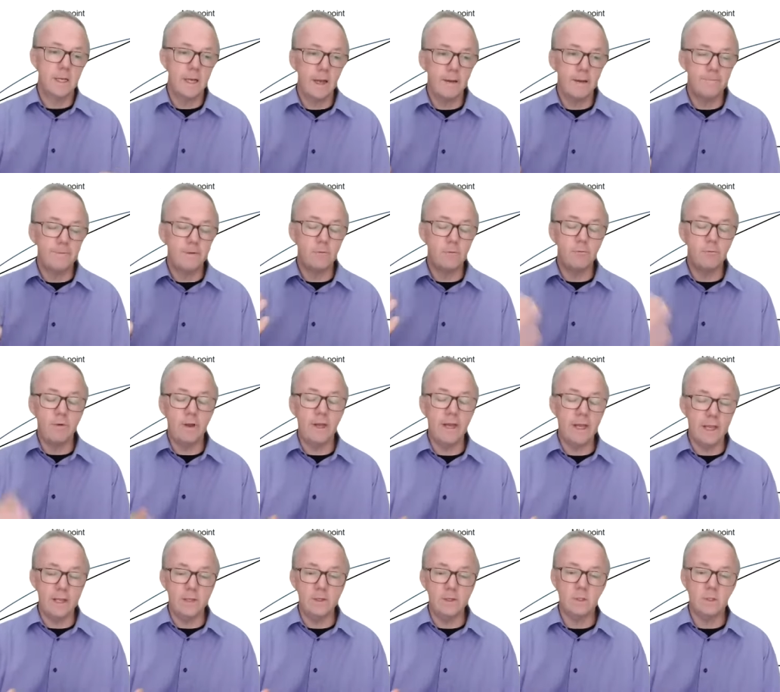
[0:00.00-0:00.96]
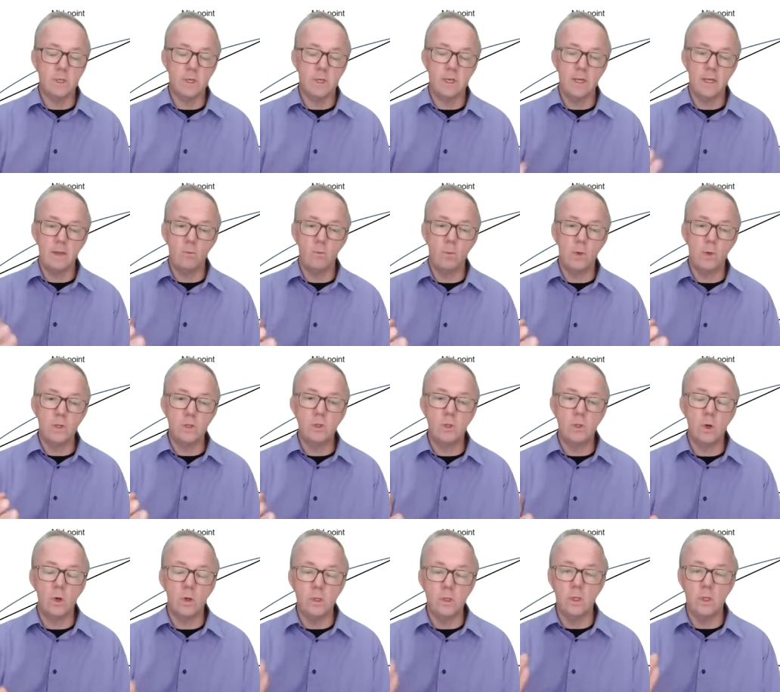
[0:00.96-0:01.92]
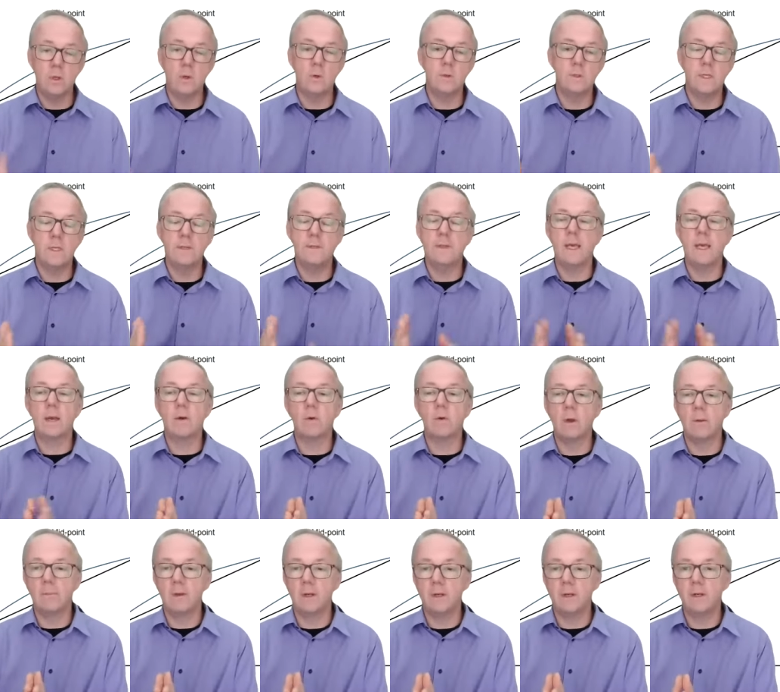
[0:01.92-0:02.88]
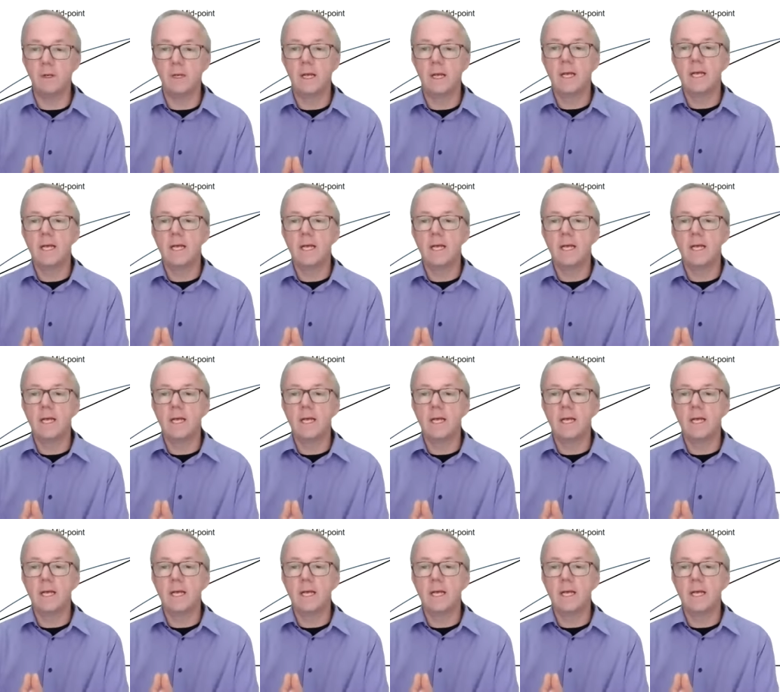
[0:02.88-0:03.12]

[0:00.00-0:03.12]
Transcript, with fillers: of the range in which you're using the equipment